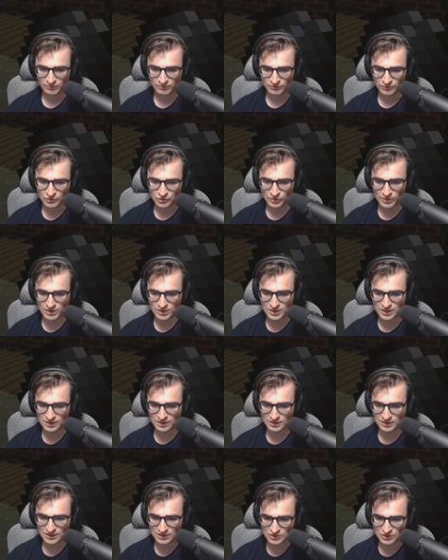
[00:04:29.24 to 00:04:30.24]
So I think
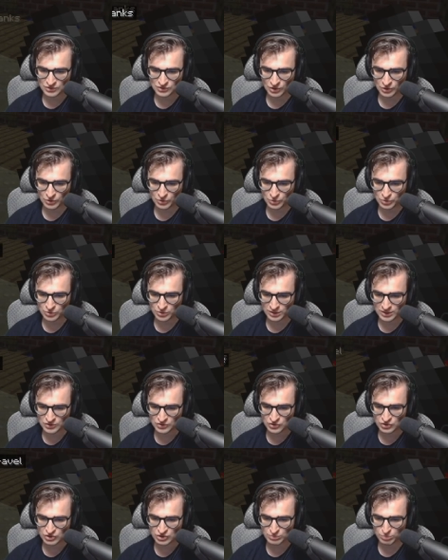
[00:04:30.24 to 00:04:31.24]
this is oak,
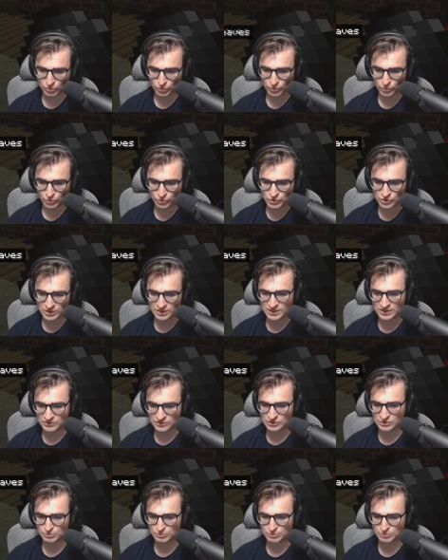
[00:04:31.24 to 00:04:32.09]
this is spruce, and this is